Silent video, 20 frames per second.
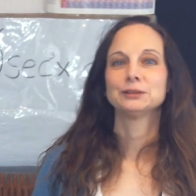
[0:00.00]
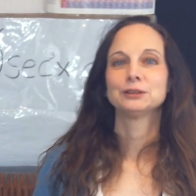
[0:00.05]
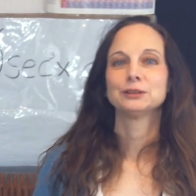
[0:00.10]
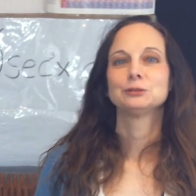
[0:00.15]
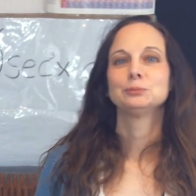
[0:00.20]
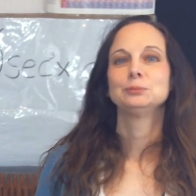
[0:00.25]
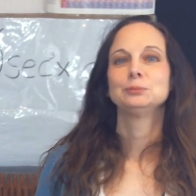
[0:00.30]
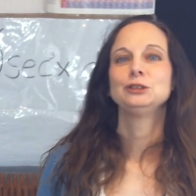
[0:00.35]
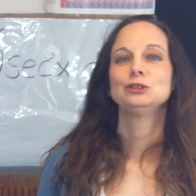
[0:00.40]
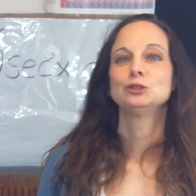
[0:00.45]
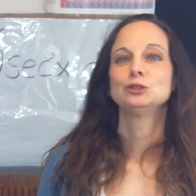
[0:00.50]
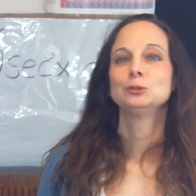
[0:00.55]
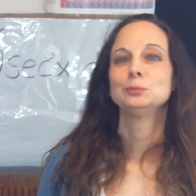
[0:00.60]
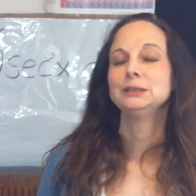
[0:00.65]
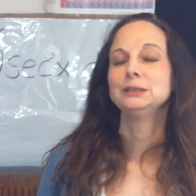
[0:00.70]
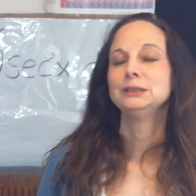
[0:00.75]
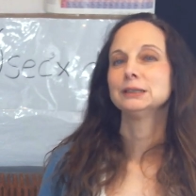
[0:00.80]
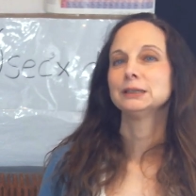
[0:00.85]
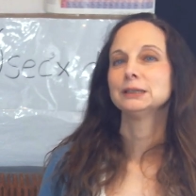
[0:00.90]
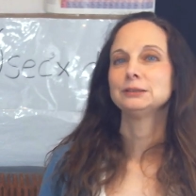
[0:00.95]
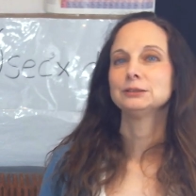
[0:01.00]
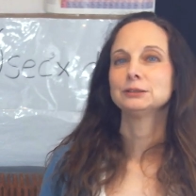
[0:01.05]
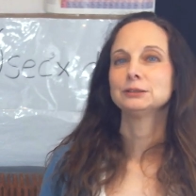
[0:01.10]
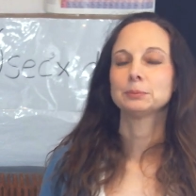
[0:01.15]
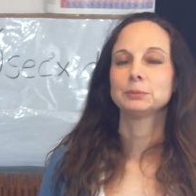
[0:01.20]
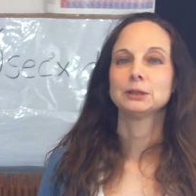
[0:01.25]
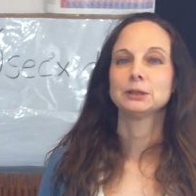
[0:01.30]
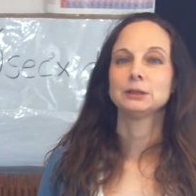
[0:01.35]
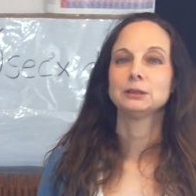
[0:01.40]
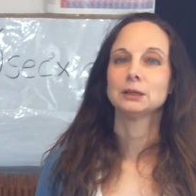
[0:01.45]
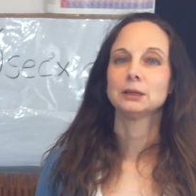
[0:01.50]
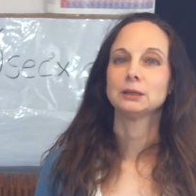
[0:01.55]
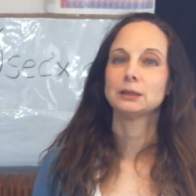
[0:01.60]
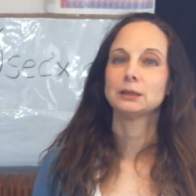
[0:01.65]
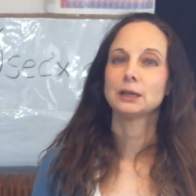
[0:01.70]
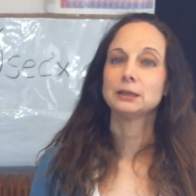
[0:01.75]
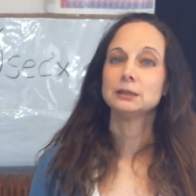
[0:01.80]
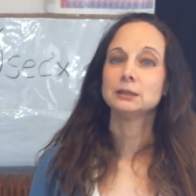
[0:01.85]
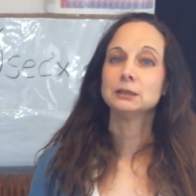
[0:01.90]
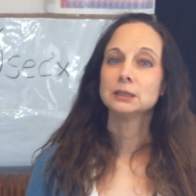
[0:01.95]
This means to begin something in
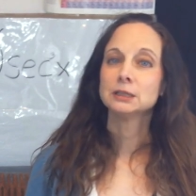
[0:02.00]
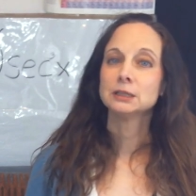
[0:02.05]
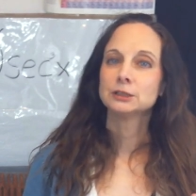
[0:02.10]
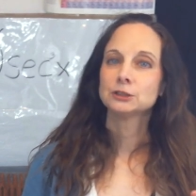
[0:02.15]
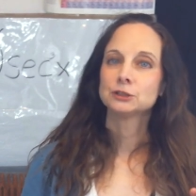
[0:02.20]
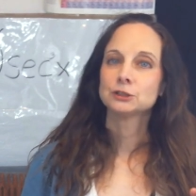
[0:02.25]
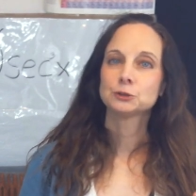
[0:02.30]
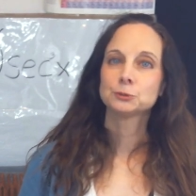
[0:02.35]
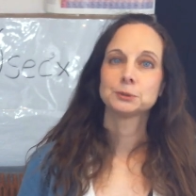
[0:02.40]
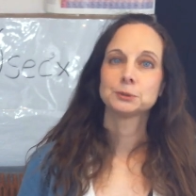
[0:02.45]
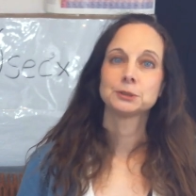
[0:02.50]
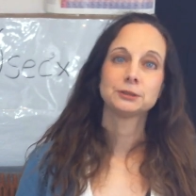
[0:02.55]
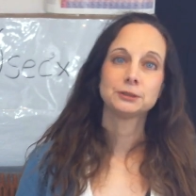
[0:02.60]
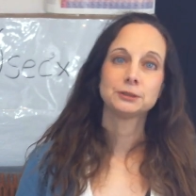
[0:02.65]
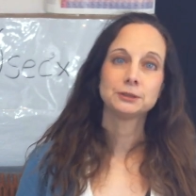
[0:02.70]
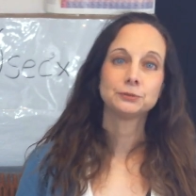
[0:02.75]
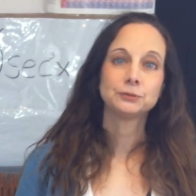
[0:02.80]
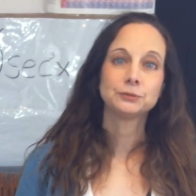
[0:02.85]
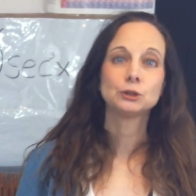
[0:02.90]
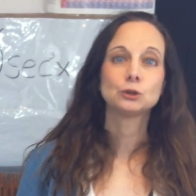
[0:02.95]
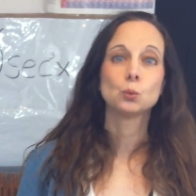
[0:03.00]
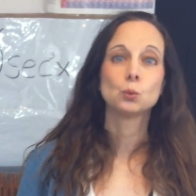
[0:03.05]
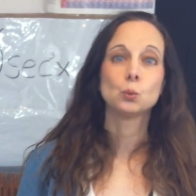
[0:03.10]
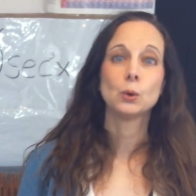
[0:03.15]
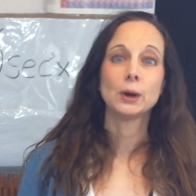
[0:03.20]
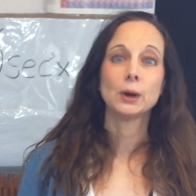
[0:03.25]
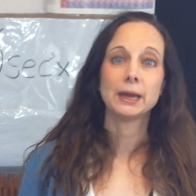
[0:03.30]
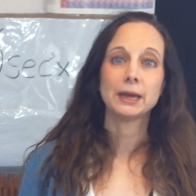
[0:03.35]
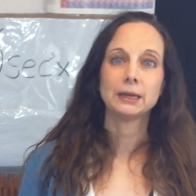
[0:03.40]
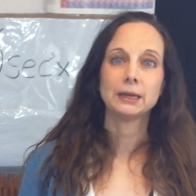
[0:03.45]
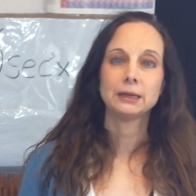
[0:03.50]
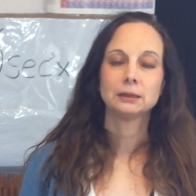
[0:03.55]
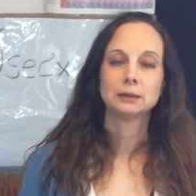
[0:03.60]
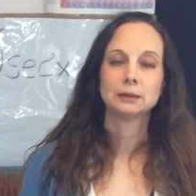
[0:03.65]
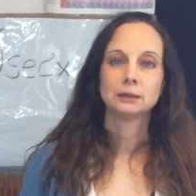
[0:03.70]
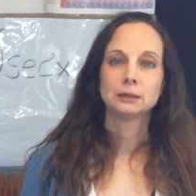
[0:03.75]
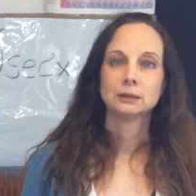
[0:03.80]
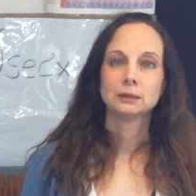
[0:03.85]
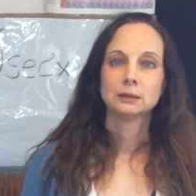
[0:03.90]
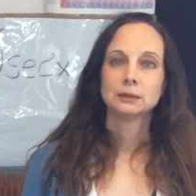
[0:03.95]
a specific way,
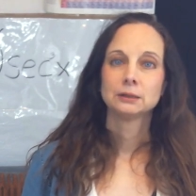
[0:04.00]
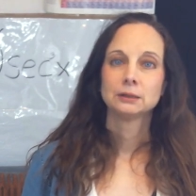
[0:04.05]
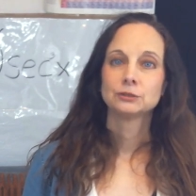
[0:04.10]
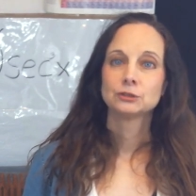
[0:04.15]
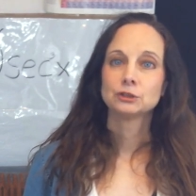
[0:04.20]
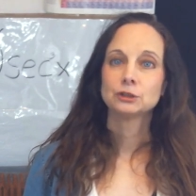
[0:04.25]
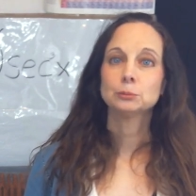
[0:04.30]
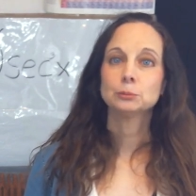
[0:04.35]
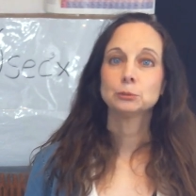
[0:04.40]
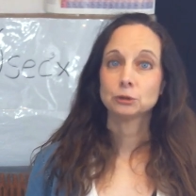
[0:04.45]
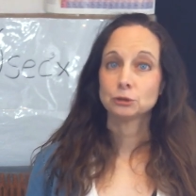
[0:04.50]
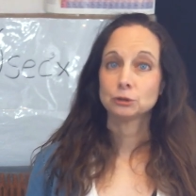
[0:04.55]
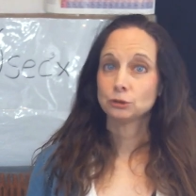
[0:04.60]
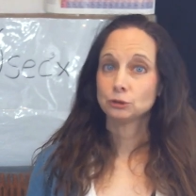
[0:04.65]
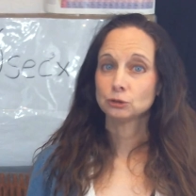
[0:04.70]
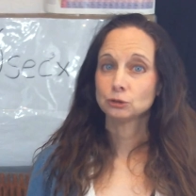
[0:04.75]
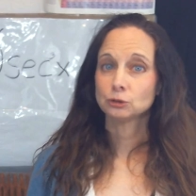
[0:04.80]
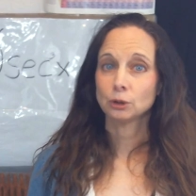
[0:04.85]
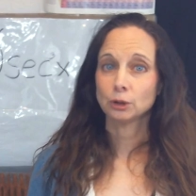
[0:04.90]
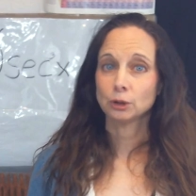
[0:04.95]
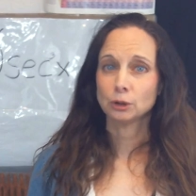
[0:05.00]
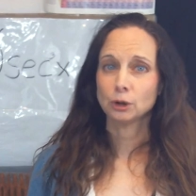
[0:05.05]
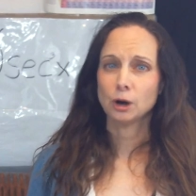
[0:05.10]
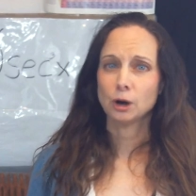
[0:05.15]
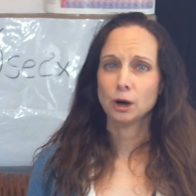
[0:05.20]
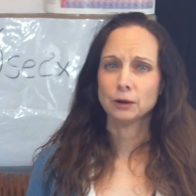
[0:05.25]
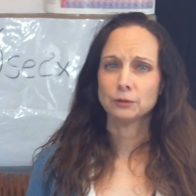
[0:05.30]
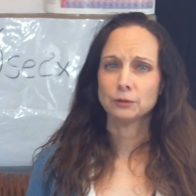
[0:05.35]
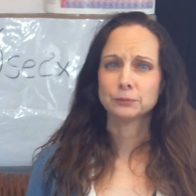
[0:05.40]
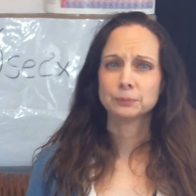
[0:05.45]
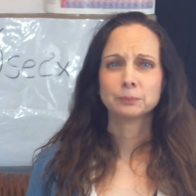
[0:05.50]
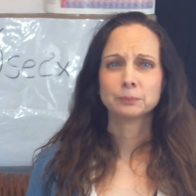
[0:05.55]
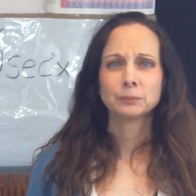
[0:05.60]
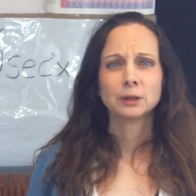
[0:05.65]
similar to start off.